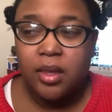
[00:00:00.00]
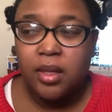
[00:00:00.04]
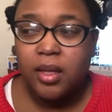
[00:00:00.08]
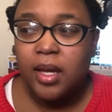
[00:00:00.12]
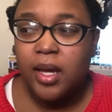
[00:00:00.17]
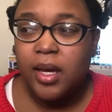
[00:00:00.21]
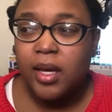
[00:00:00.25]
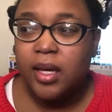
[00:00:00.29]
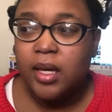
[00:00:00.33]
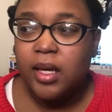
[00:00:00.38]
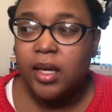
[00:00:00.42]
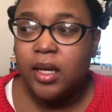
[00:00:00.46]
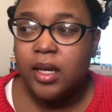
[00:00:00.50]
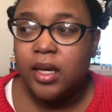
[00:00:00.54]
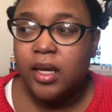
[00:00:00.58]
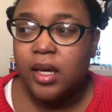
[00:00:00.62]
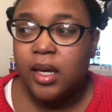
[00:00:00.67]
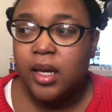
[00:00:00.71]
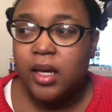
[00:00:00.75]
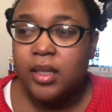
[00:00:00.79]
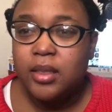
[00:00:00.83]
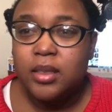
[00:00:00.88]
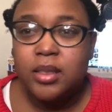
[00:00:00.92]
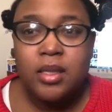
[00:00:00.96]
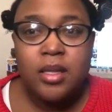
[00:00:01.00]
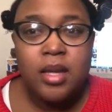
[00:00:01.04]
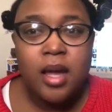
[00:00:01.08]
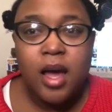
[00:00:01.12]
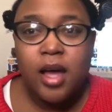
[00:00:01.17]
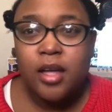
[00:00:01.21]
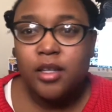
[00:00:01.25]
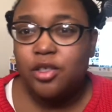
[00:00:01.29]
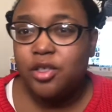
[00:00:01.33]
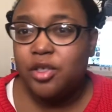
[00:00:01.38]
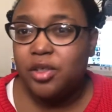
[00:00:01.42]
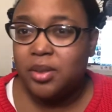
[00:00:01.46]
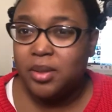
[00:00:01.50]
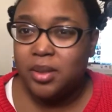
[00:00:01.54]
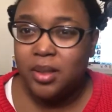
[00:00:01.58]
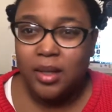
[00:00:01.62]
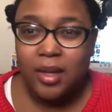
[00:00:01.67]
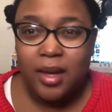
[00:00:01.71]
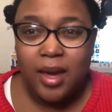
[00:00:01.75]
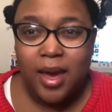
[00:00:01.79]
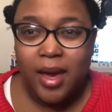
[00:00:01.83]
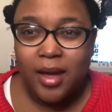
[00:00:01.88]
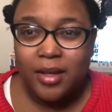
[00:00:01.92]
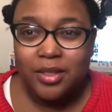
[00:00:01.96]
Like, it's not just the
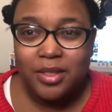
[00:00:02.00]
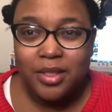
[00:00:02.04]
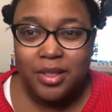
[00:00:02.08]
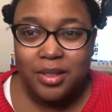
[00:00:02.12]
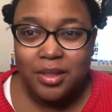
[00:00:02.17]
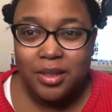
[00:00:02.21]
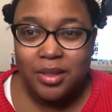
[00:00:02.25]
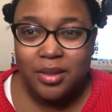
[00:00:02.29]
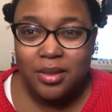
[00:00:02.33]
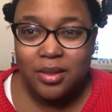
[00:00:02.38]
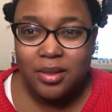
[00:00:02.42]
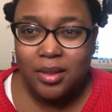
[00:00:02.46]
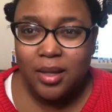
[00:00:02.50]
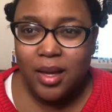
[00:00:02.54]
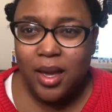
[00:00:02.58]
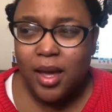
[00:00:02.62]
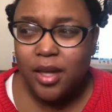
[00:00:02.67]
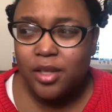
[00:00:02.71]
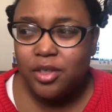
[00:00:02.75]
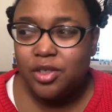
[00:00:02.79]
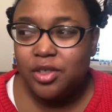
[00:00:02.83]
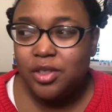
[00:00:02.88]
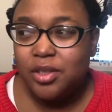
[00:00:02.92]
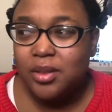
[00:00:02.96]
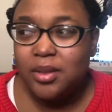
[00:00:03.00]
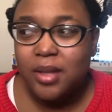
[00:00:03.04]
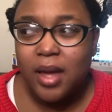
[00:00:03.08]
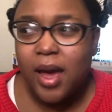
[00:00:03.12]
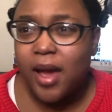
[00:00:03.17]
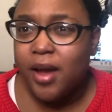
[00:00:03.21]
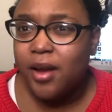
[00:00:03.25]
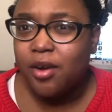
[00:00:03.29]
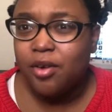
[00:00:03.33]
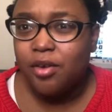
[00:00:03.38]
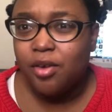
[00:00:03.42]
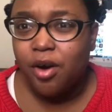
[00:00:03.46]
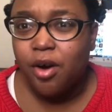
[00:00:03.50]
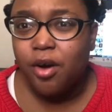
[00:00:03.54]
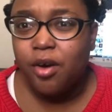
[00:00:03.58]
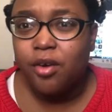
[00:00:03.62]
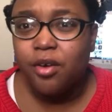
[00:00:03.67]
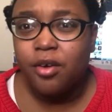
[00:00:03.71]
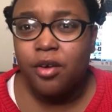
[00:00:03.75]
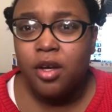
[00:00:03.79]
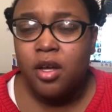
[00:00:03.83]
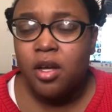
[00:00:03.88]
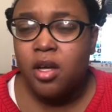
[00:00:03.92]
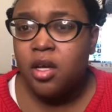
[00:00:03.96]
gadgets. Yeah, she's IronHeart.